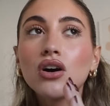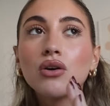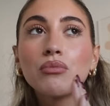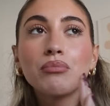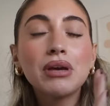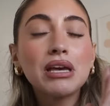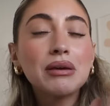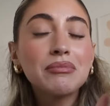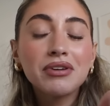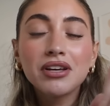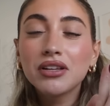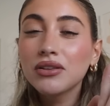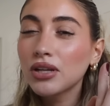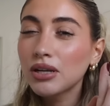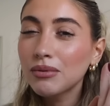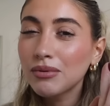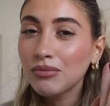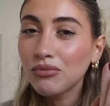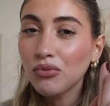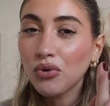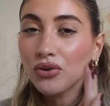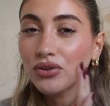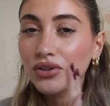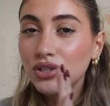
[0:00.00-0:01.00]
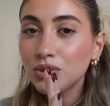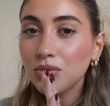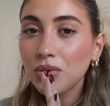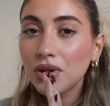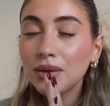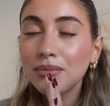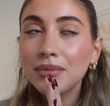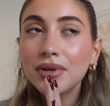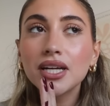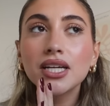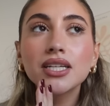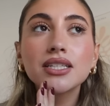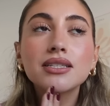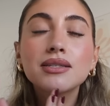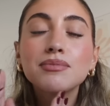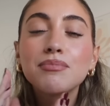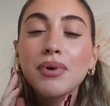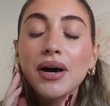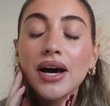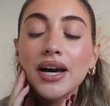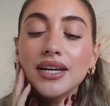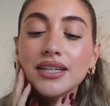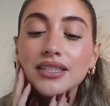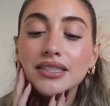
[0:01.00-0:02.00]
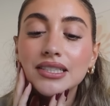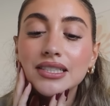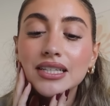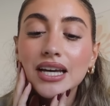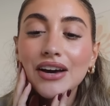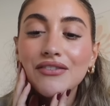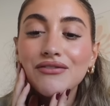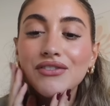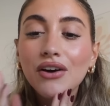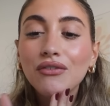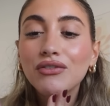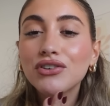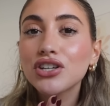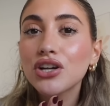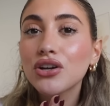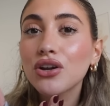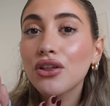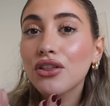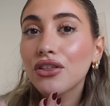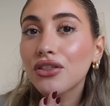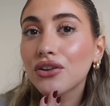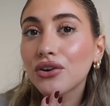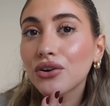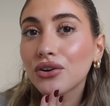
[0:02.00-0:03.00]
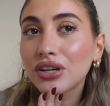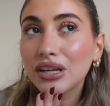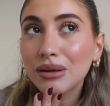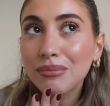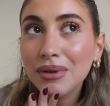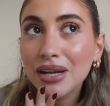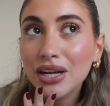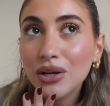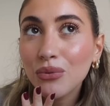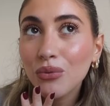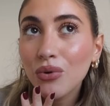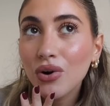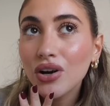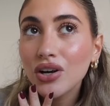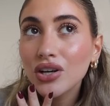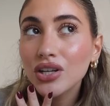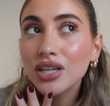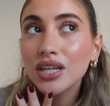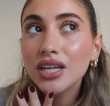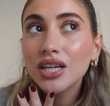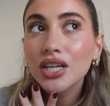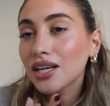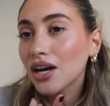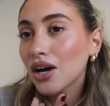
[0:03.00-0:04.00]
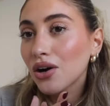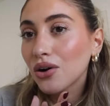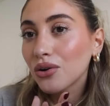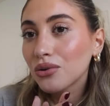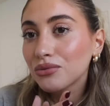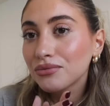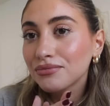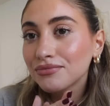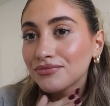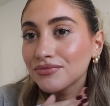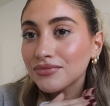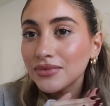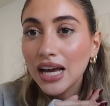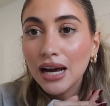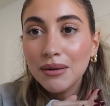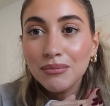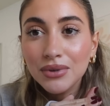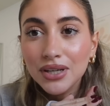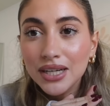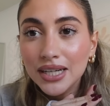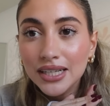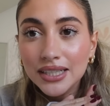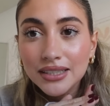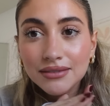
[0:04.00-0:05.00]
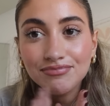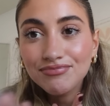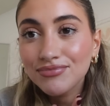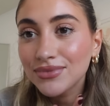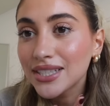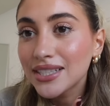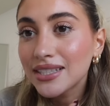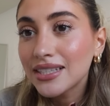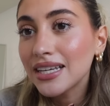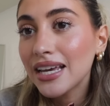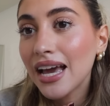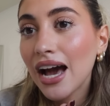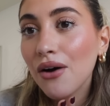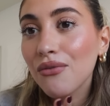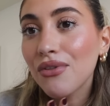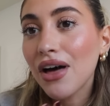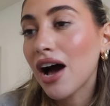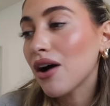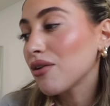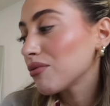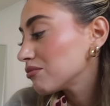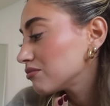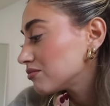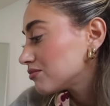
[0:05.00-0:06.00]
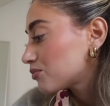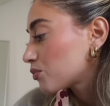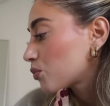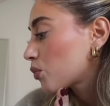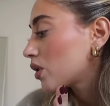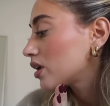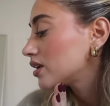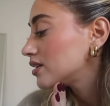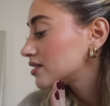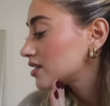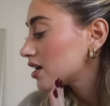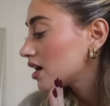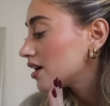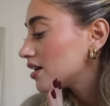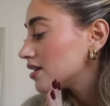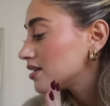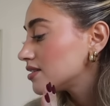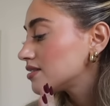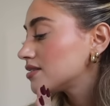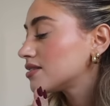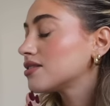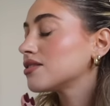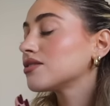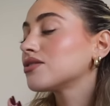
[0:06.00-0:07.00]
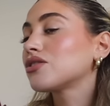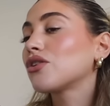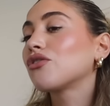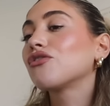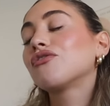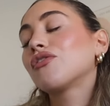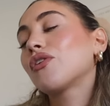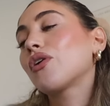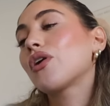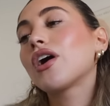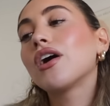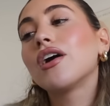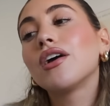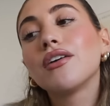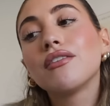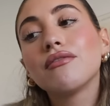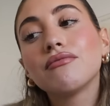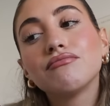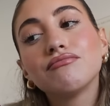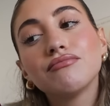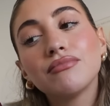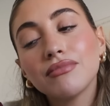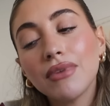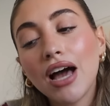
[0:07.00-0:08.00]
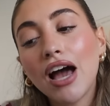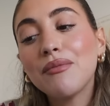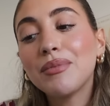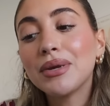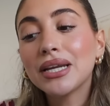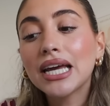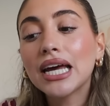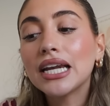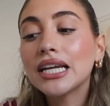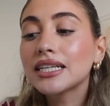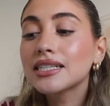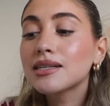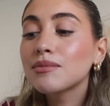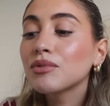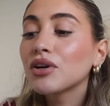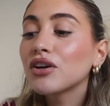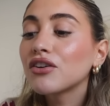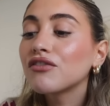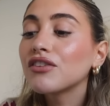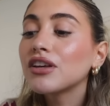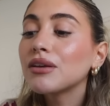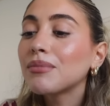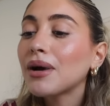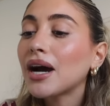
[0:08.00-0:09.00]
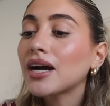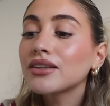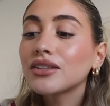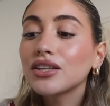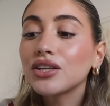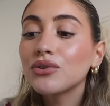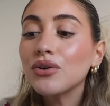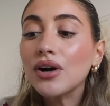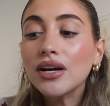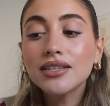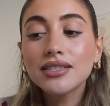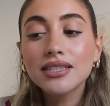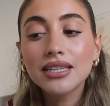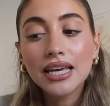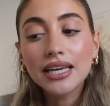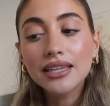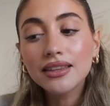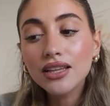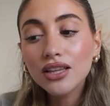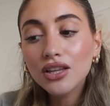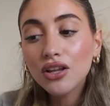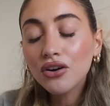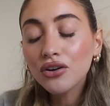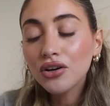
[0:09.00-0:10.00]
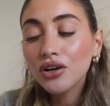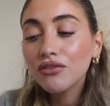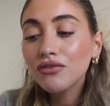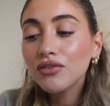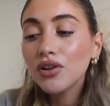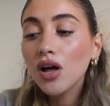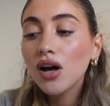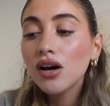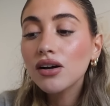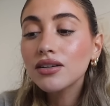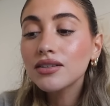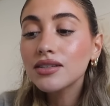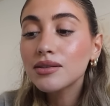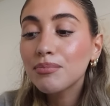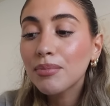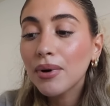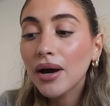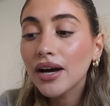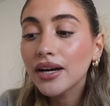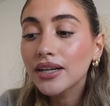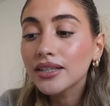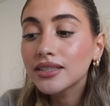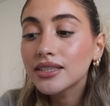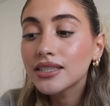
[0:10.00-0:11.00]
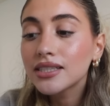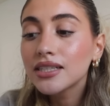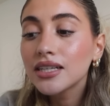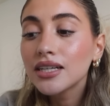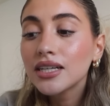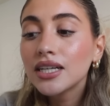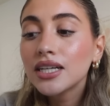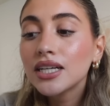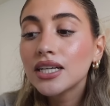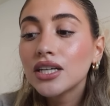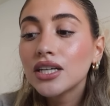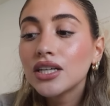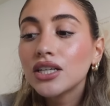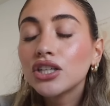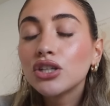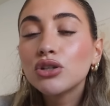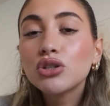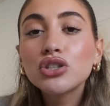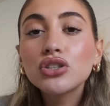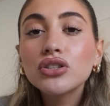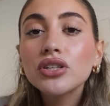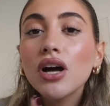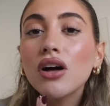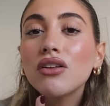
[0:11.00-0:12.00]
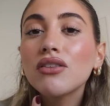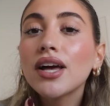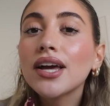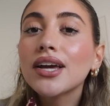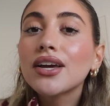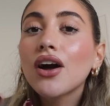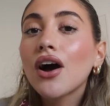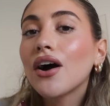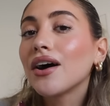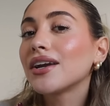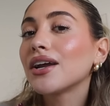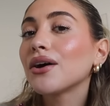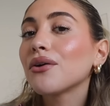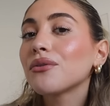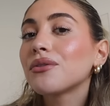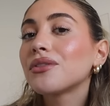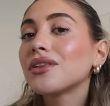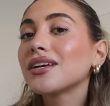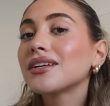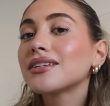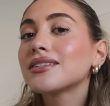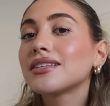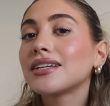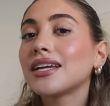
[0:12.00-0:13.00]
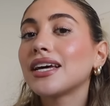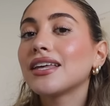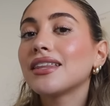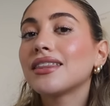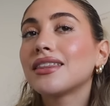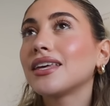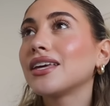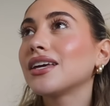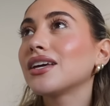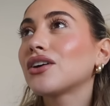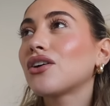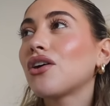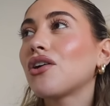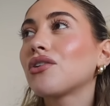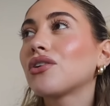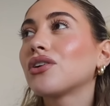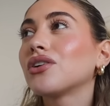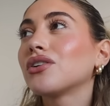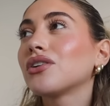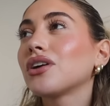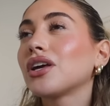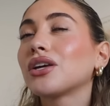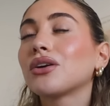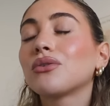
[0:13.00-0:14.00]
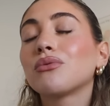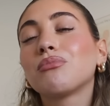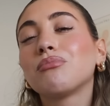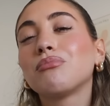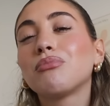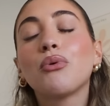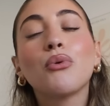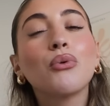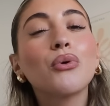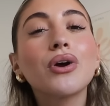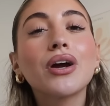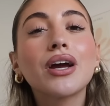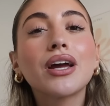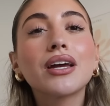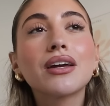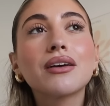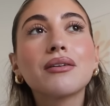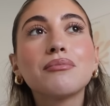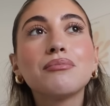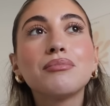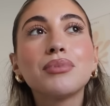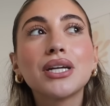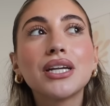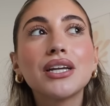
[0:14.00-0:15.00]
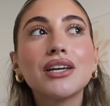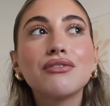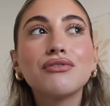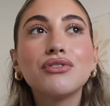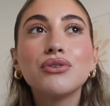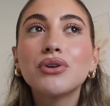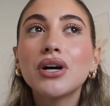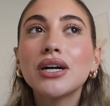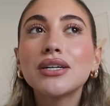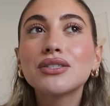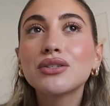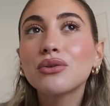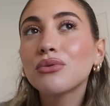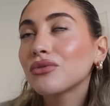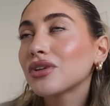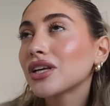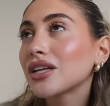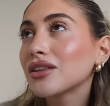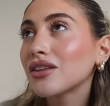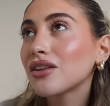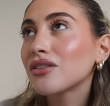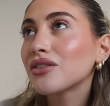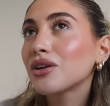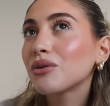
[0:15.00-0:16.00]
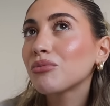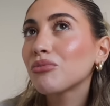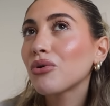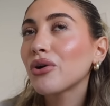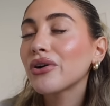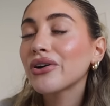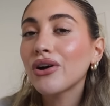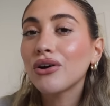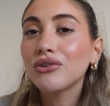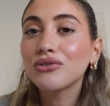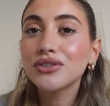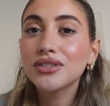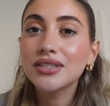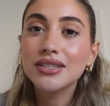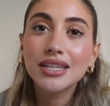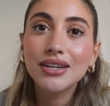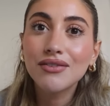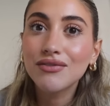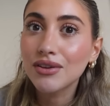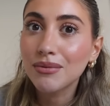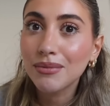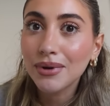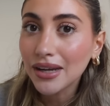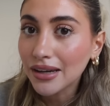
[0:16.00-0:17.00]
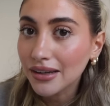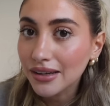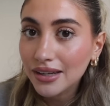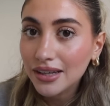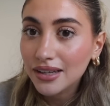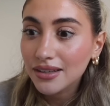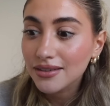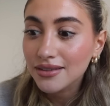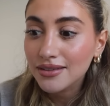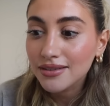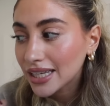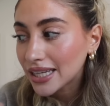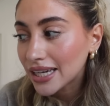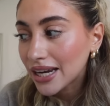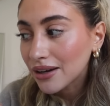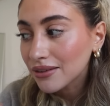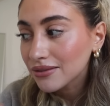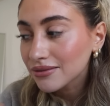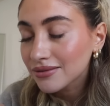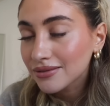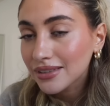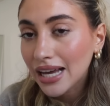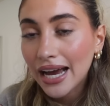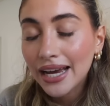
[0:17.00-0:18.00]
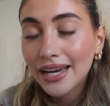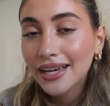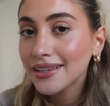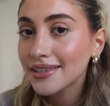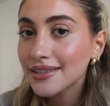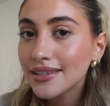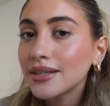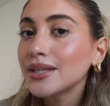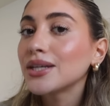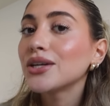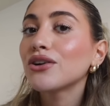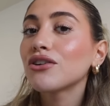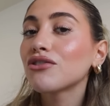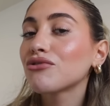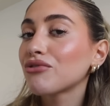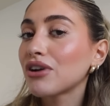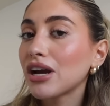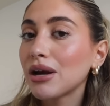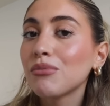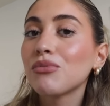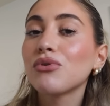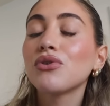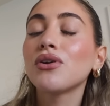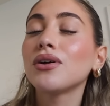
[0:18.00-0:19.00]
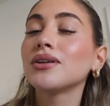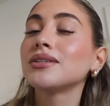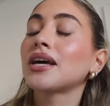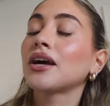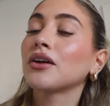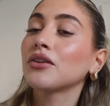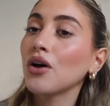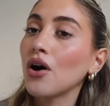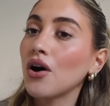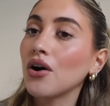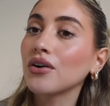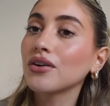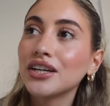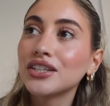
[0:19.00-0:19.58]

Maybe a little bit more than 20 minutes, but I've never done a 30-minute one. So I'm gonna see how that one does. So far, I've been getting some good feedback that you guys like the longer vlogs, but usually I'll like cut out things that I think are like boring. But if you guys don't think that they're boring, I'll just leave them in, because, you know, I could sit here and ramble all day long.